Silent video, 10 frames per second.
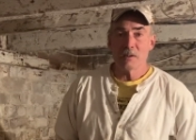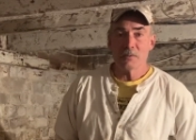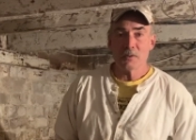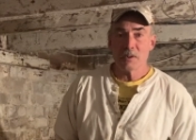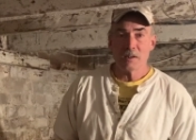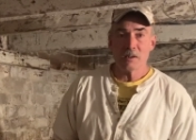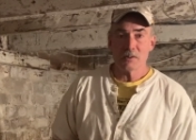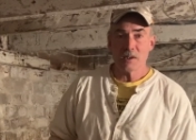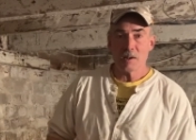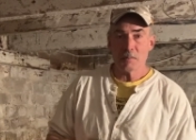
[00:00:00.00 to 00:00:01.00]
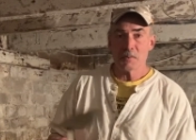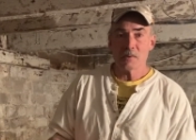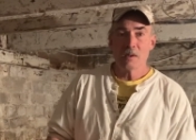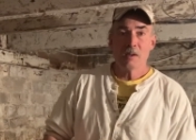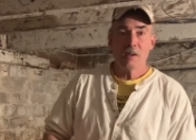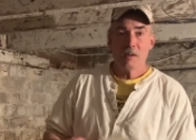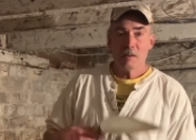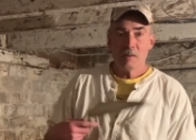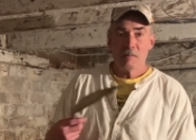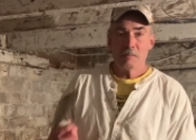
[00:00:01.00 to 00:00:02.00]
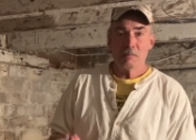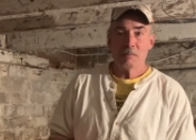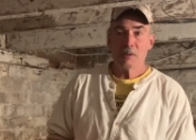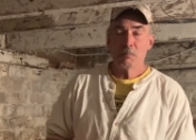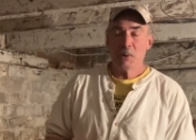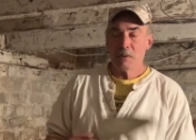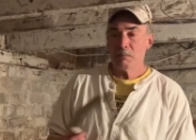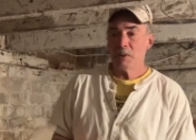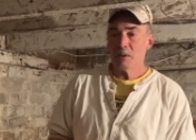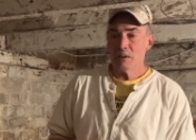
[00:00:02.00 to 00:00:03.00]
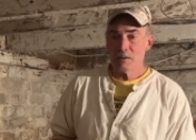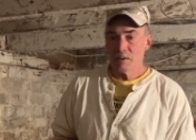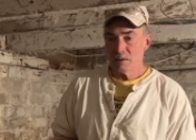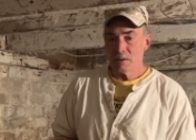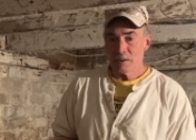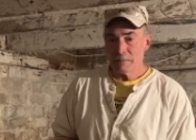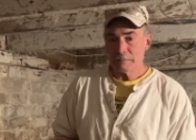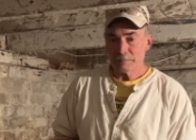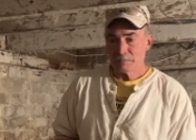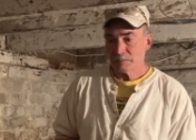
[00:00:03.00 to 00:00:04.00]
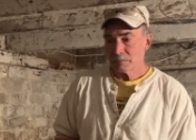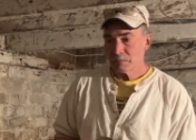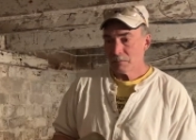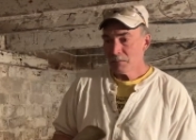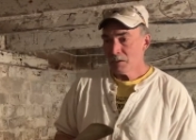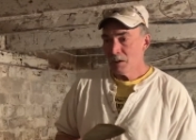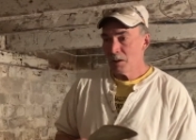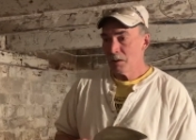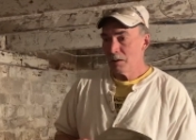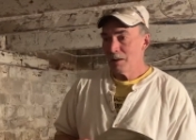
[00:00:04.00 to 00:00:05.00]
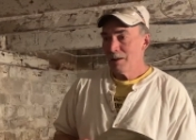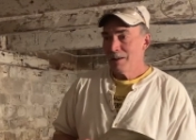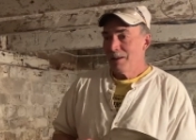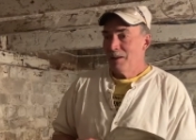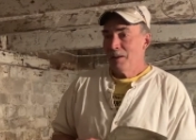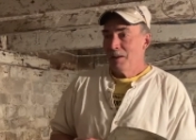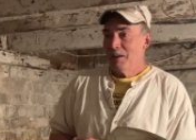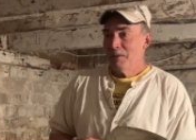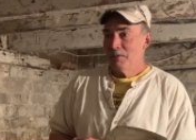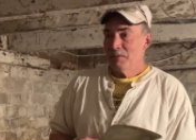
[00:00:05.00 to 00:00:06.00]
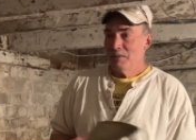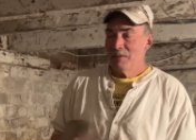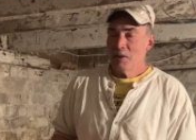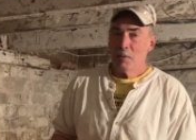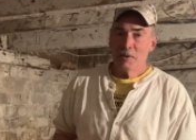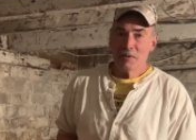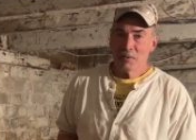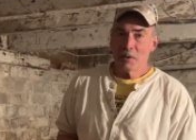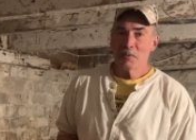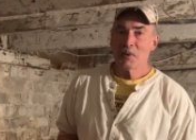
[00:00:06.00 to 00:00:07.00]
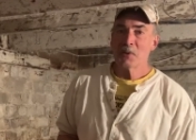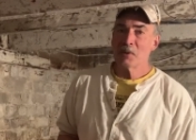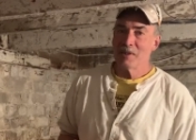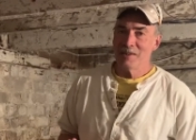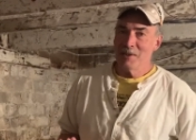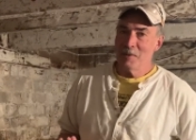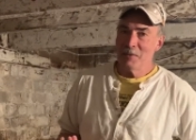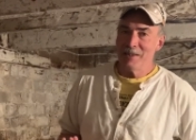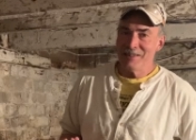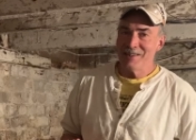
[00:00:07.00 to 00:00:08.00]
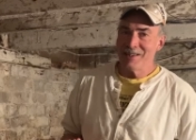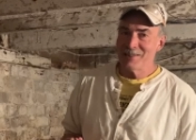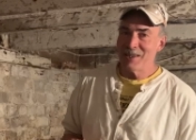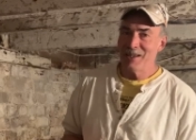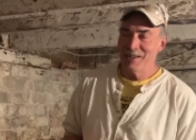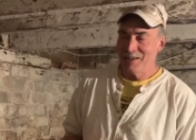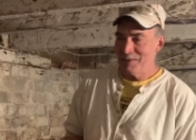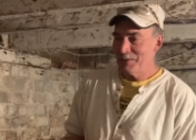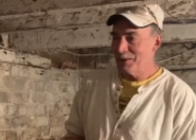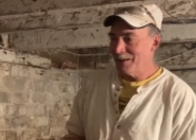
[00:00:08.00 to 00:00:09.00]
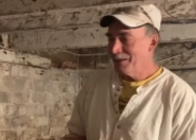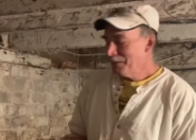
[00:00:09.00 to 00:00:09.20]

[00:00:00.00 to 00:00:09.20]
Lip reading: and everything else, helps put impurities into it. Well, nobody, or virtually nobody, does that anymore.